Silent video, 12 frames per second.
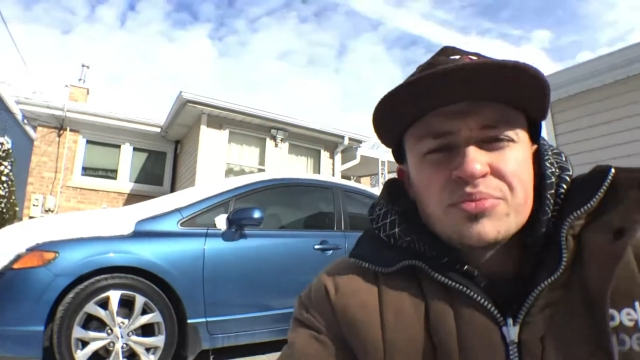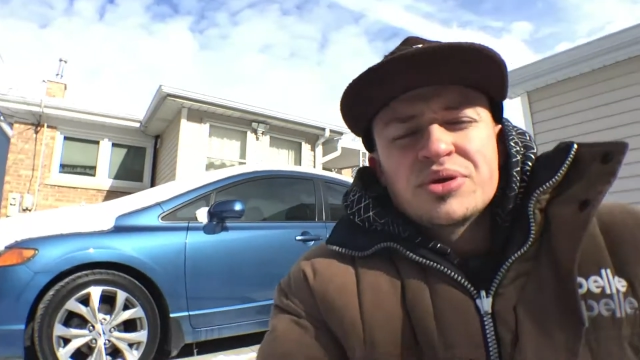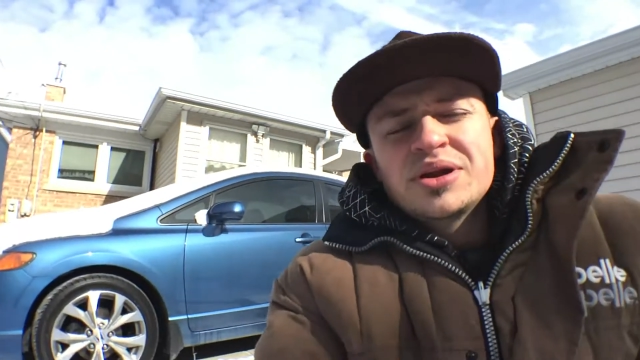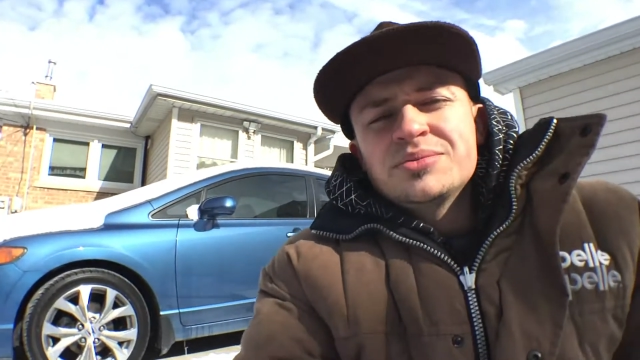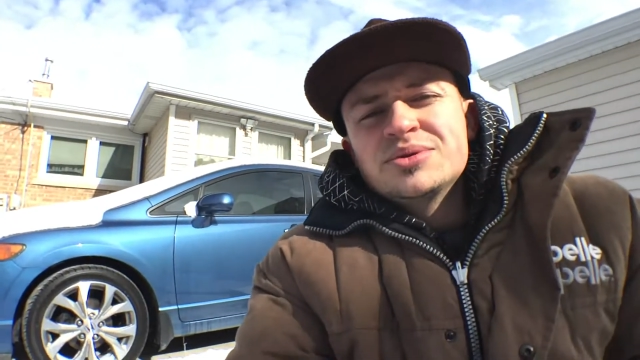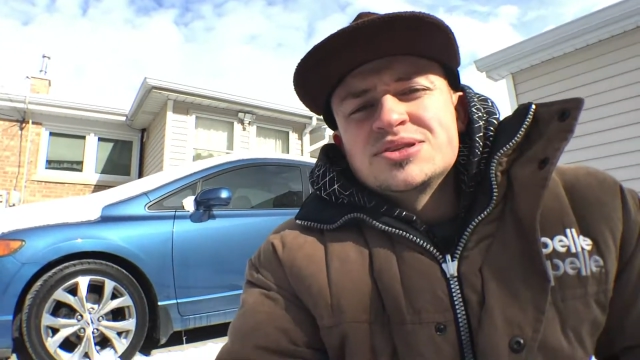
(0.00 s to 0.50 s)

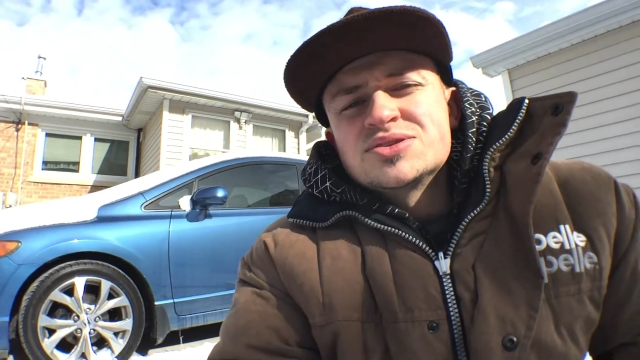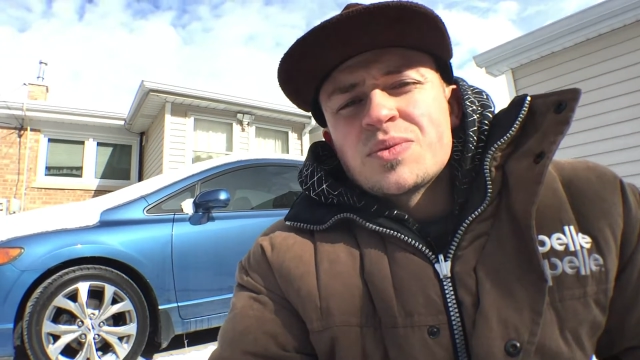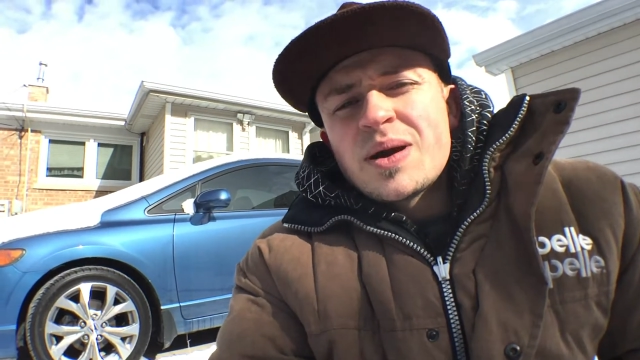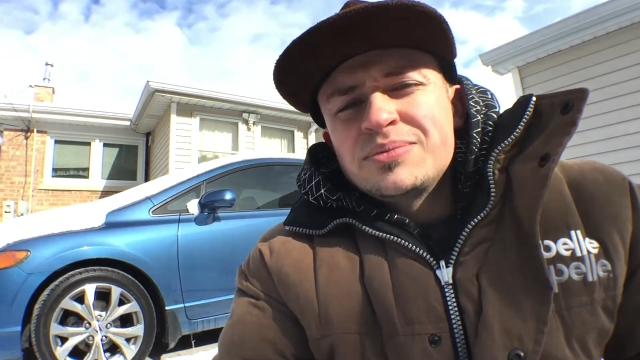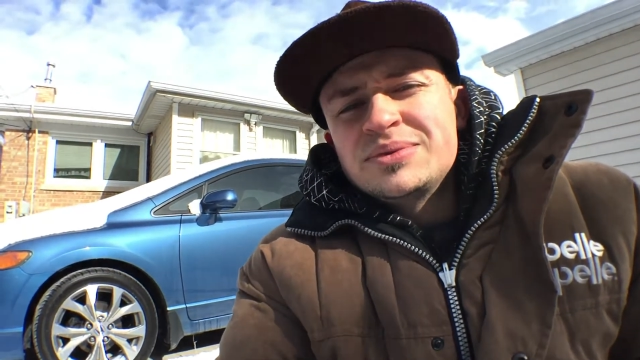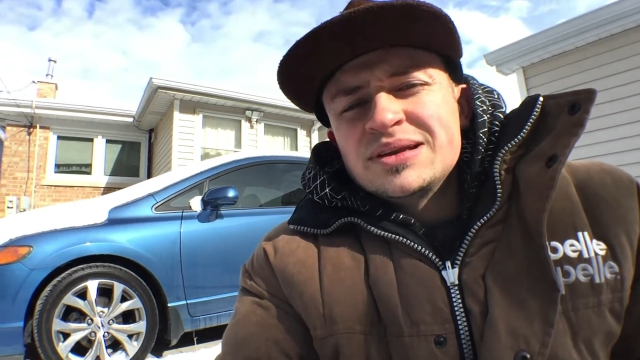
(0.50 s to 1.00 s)
pretty much
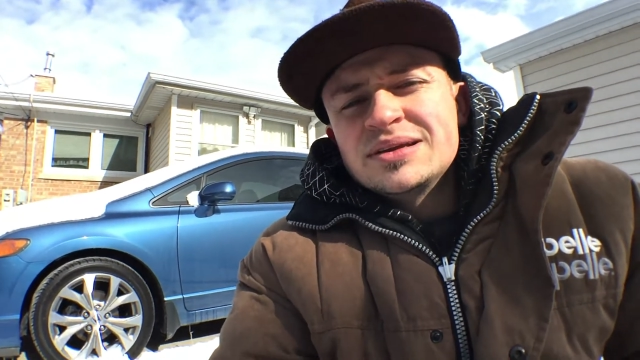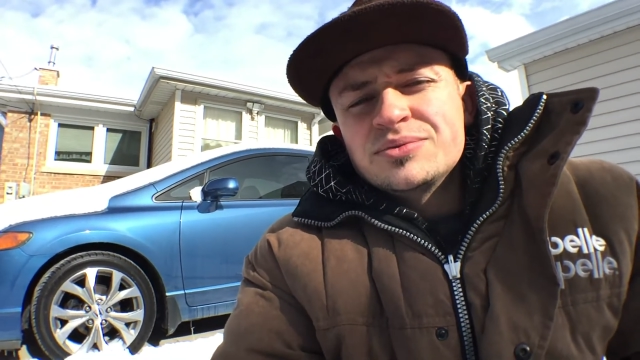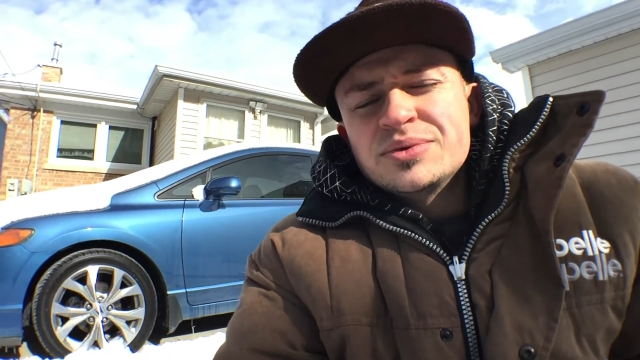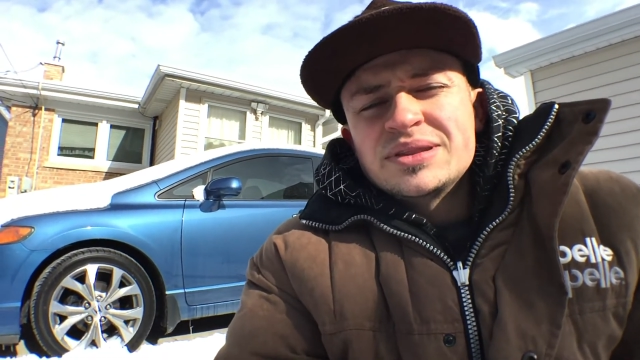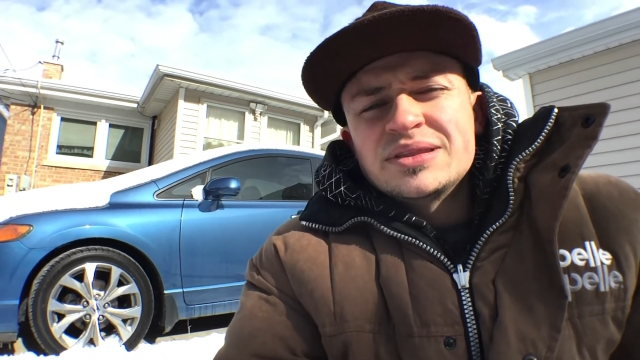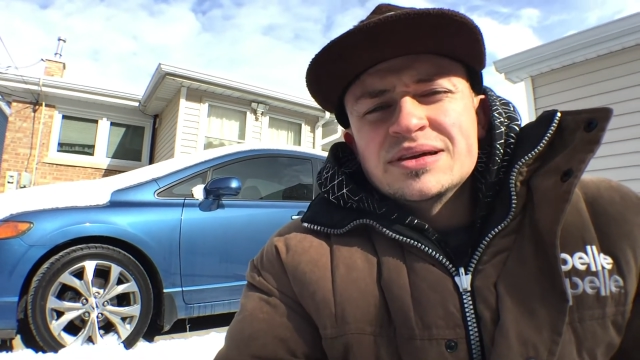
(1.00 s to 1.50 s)
swapped it in
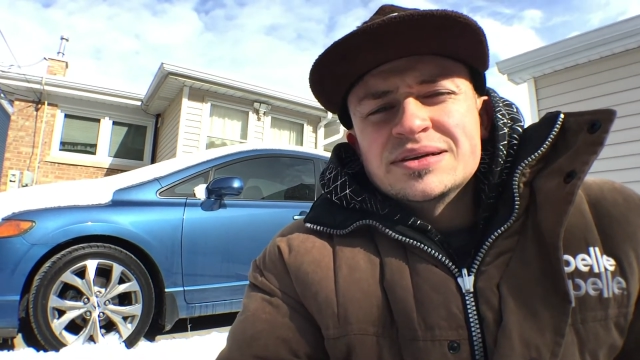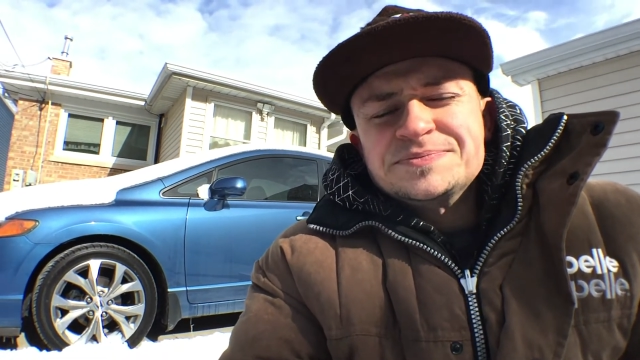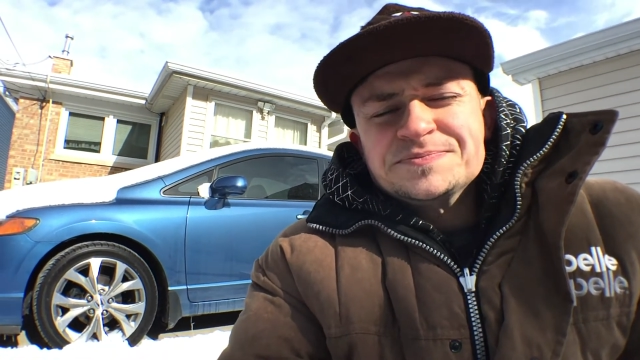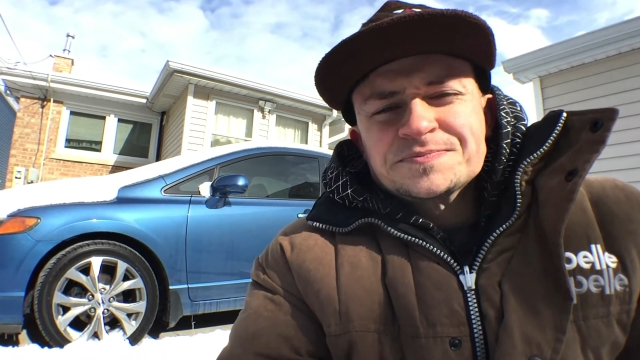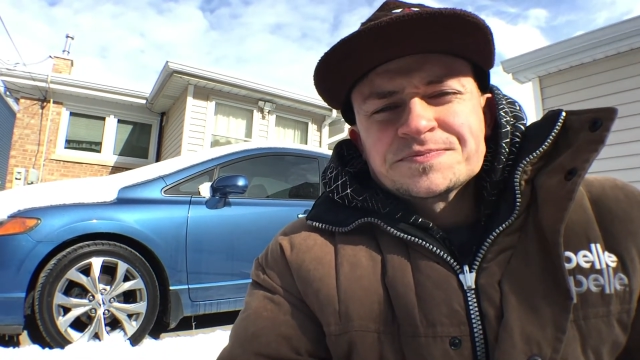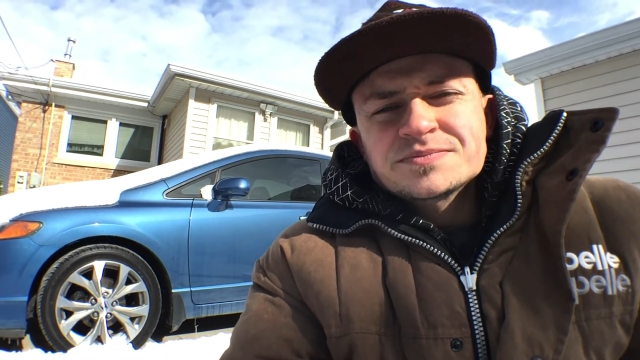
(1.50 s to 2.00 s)
with the
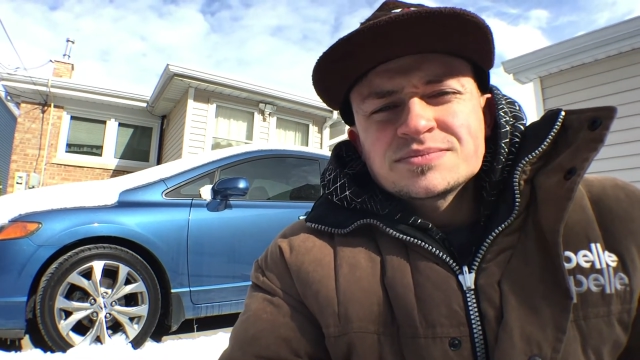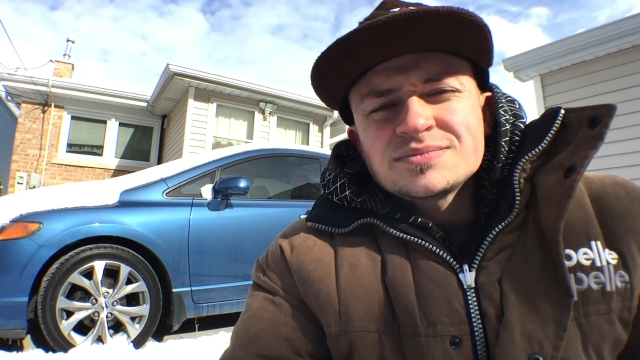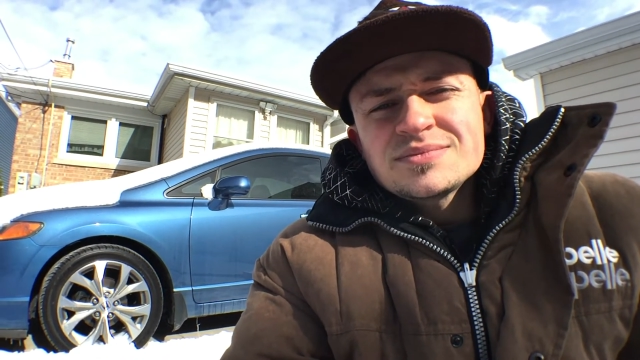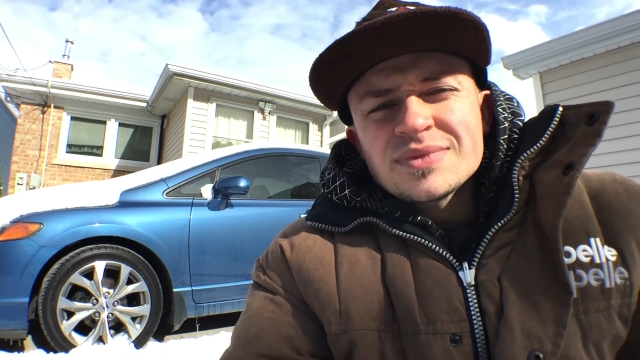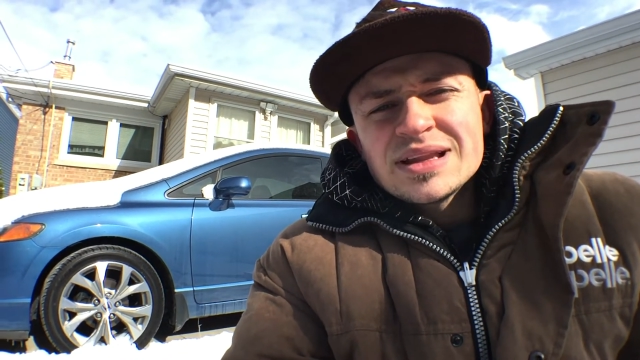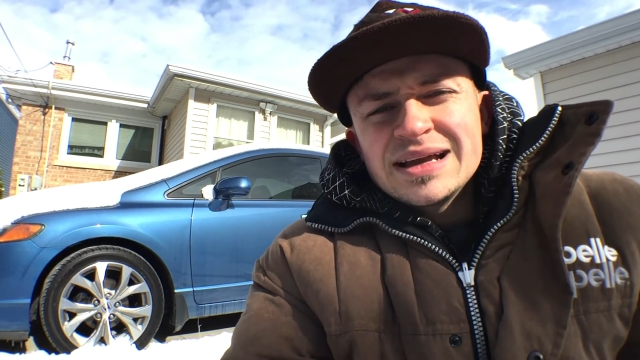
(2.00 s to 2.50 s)

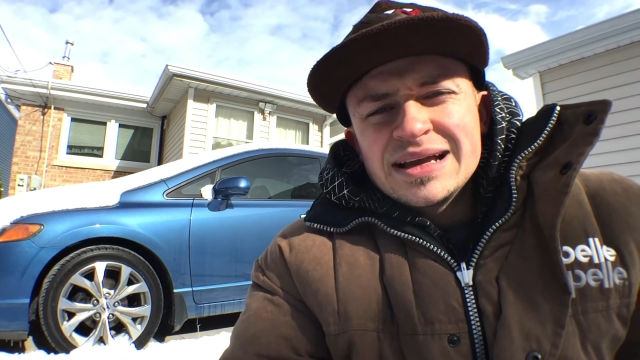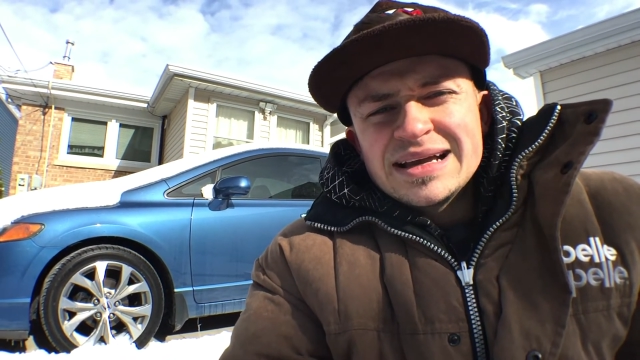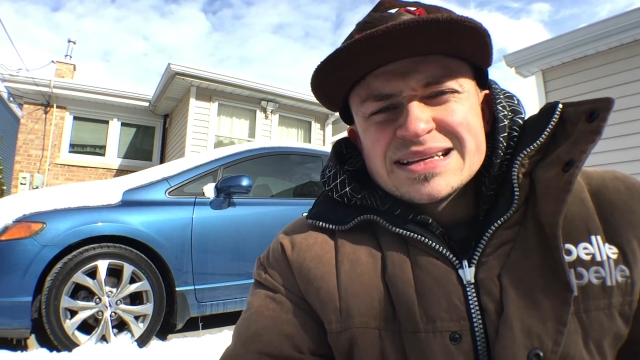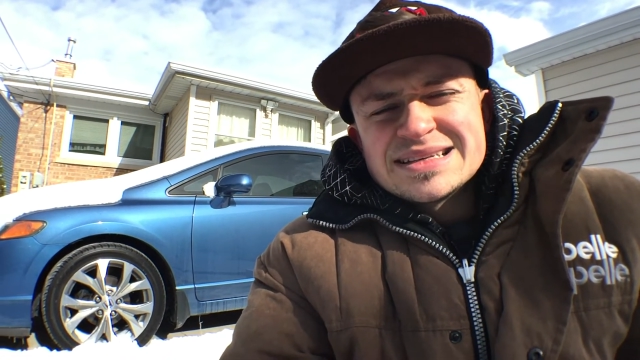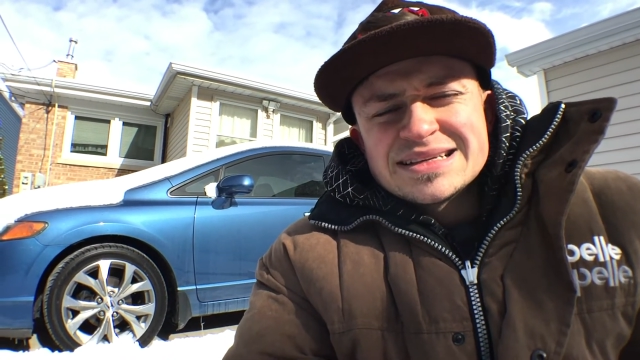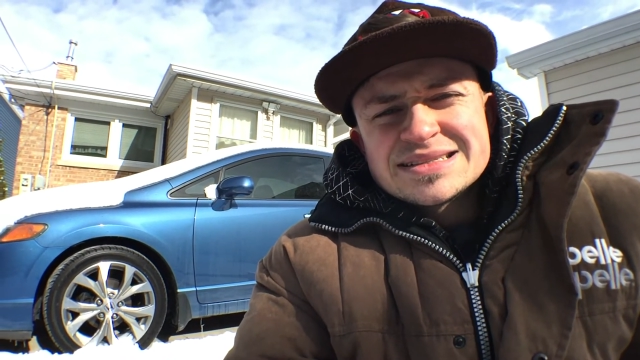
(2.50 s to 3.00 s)
SI